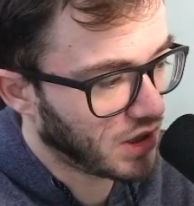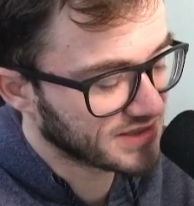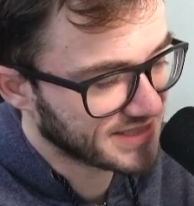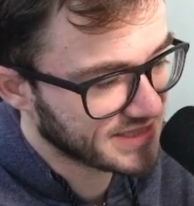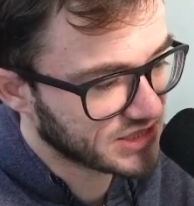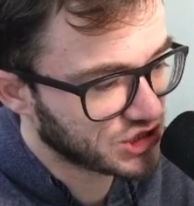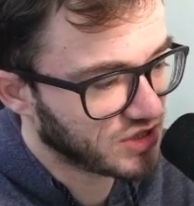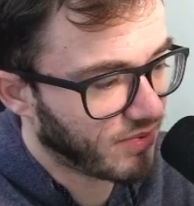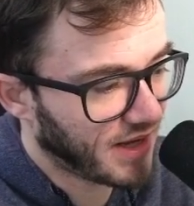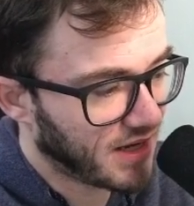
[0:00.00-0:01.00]

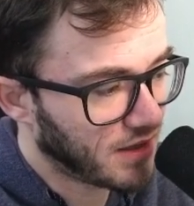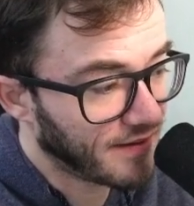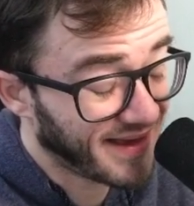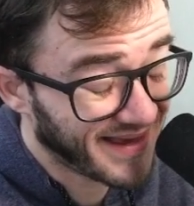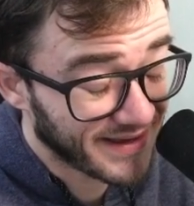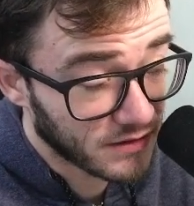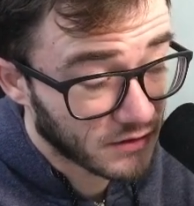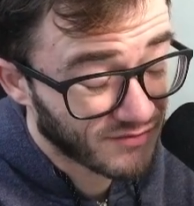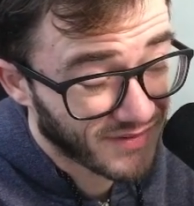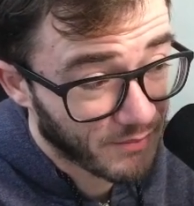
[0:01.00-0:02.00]
TCG Player,
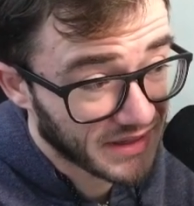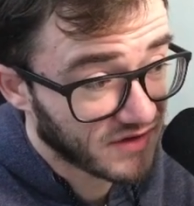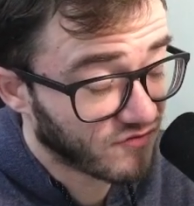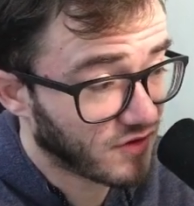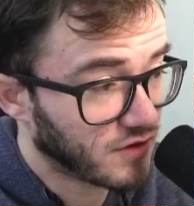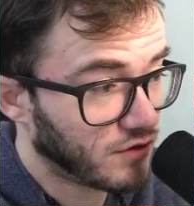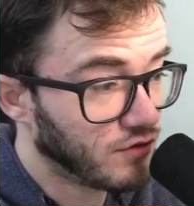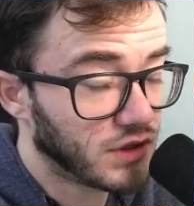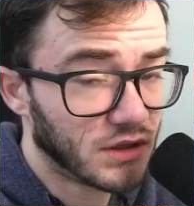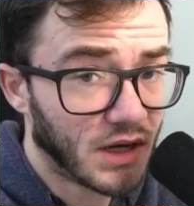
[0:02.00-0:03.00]
you know, a bit different than the
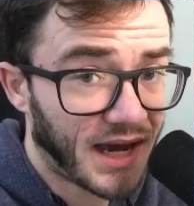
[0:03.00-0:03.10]
Lugia,